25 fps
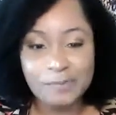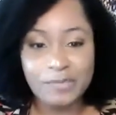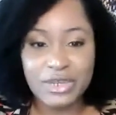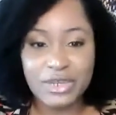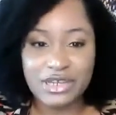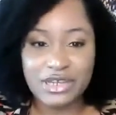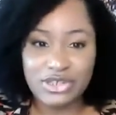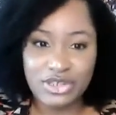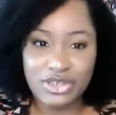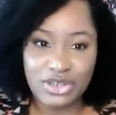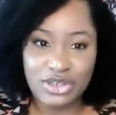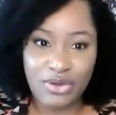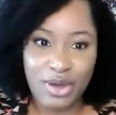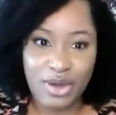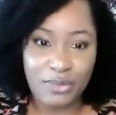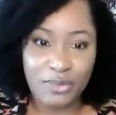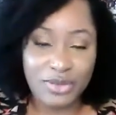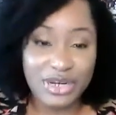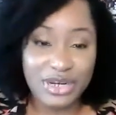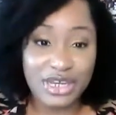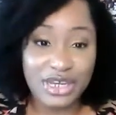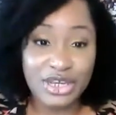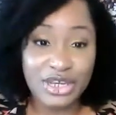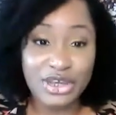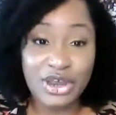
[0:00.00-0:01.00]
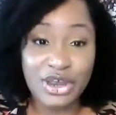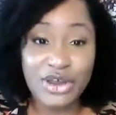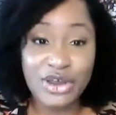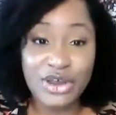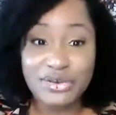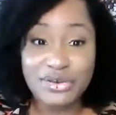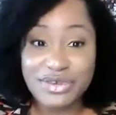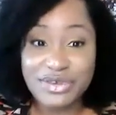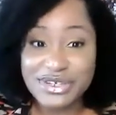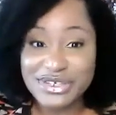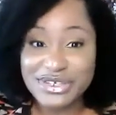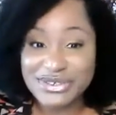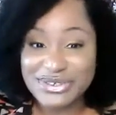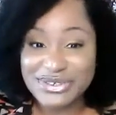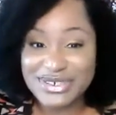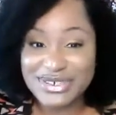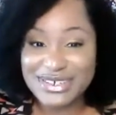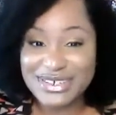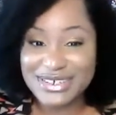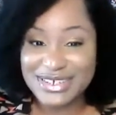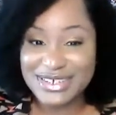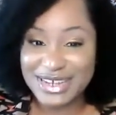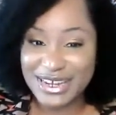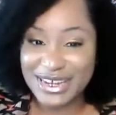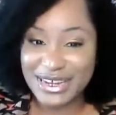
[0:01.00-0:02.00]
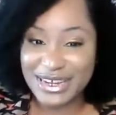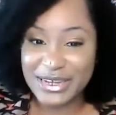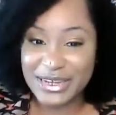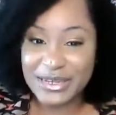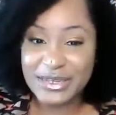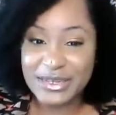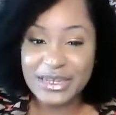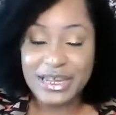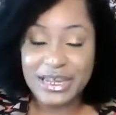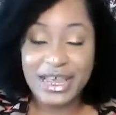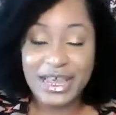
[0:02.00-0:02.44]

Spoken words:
And so I want to encourage you today,